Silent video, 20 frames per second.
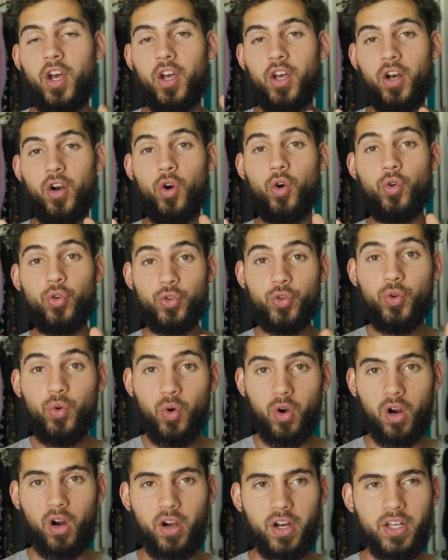Who you
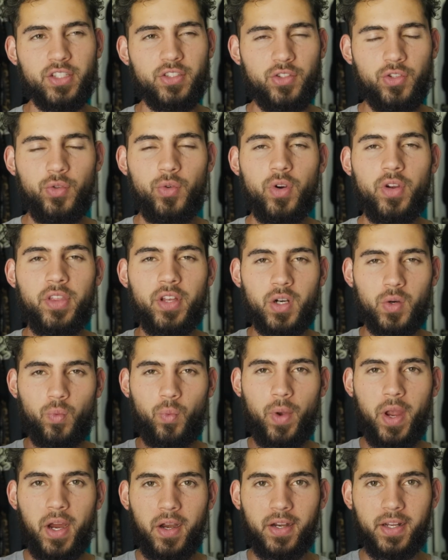are the
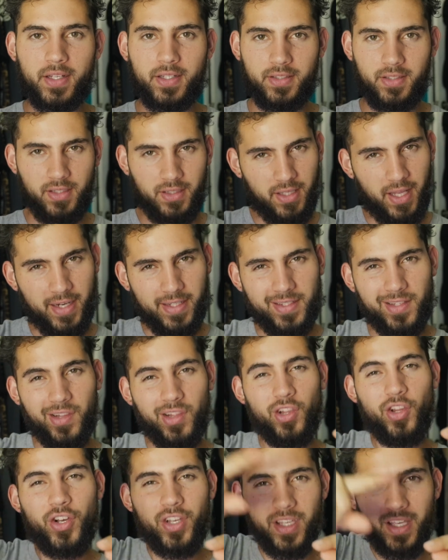awareness that is
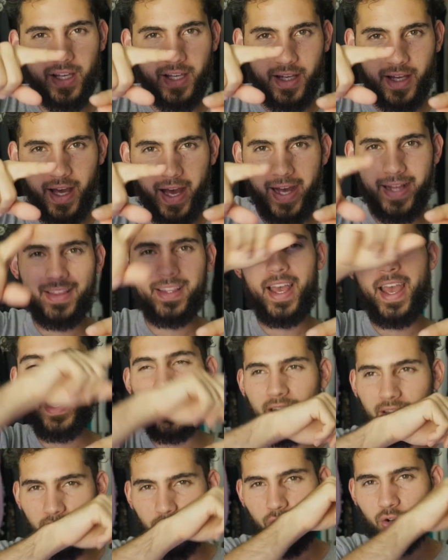looking at the
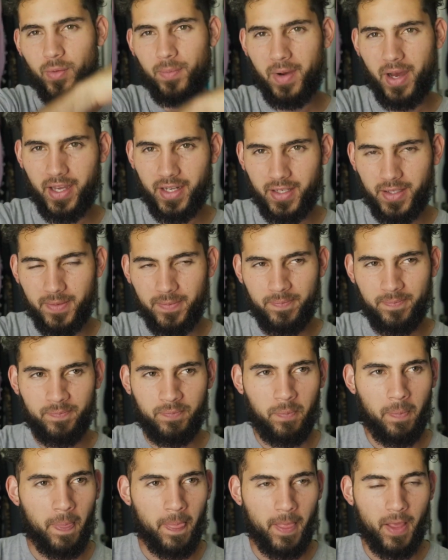analytical mind.
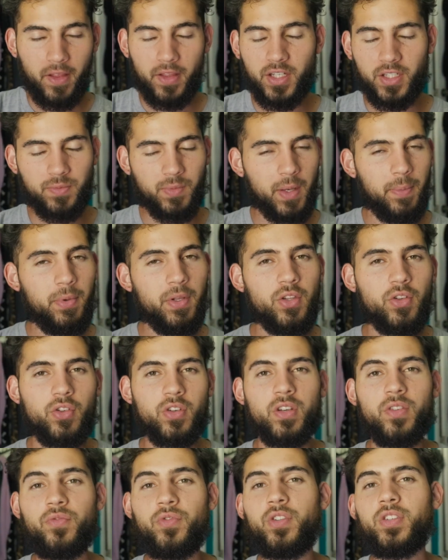This might be a little
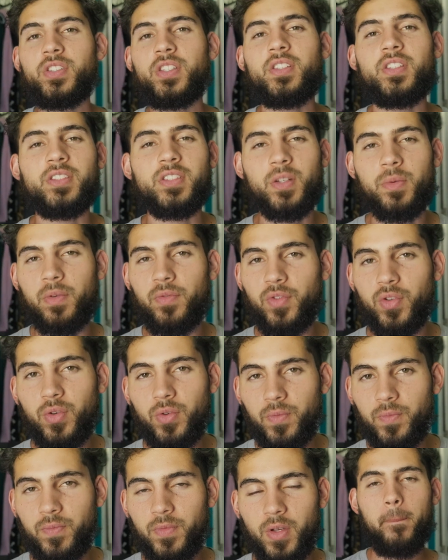confusing to some of you,
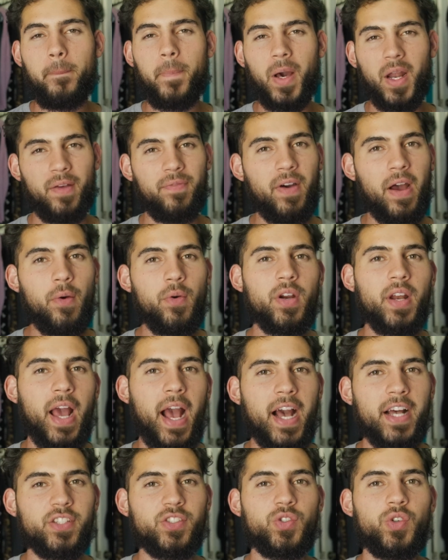but if I were to
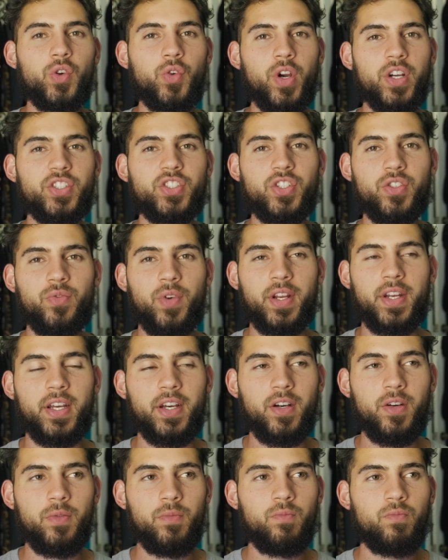ask you a question right
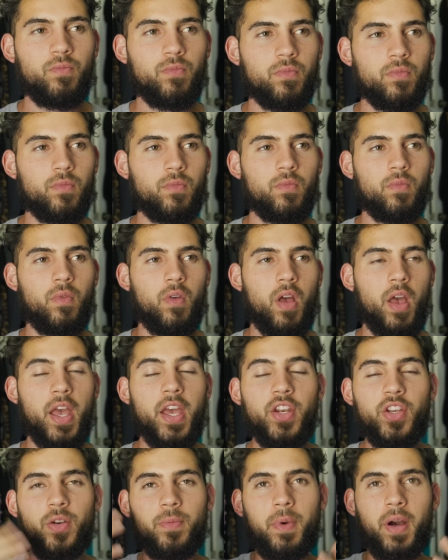now,
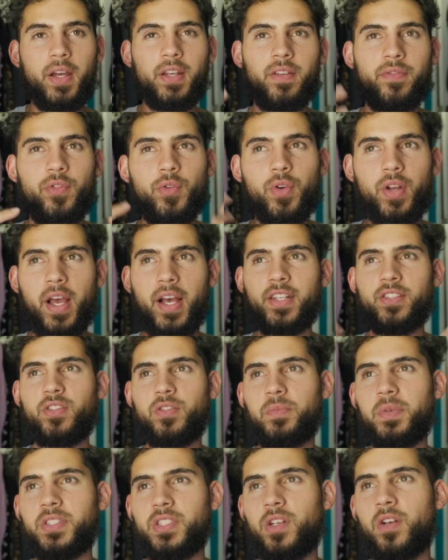in your mind, if you were to ask
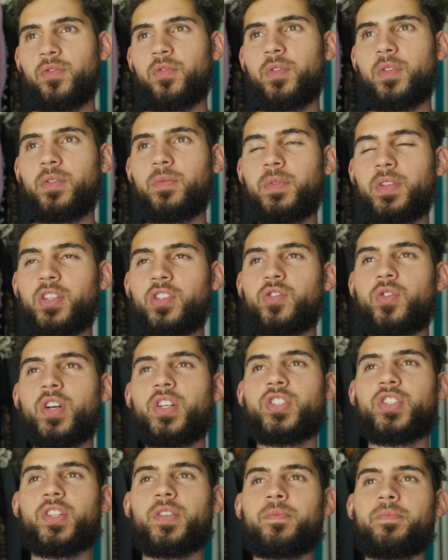myself this
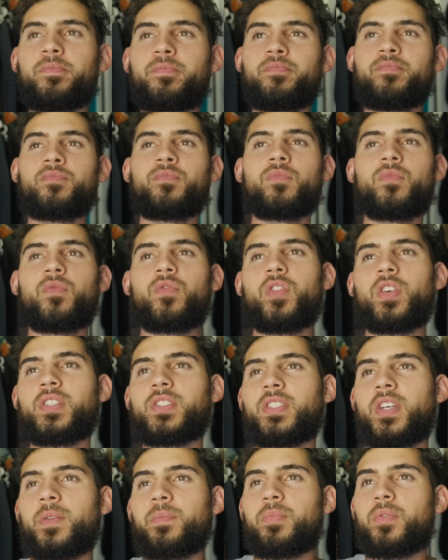question, for
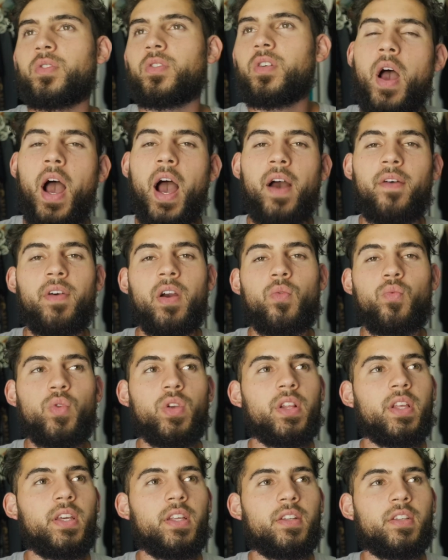example, have I
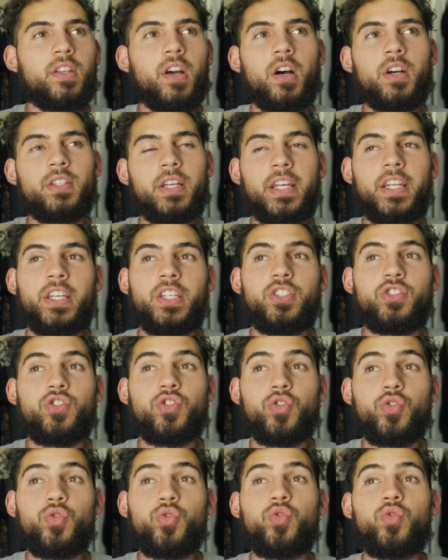really done any
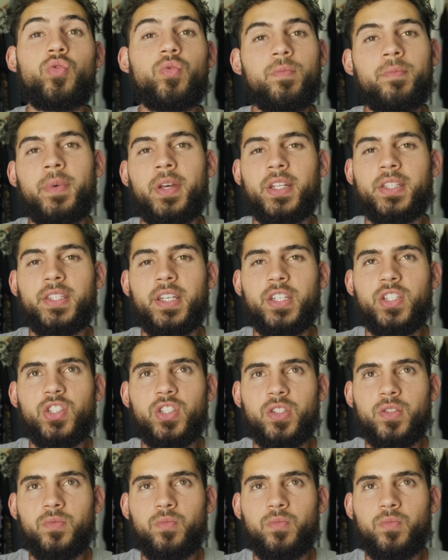true meditation?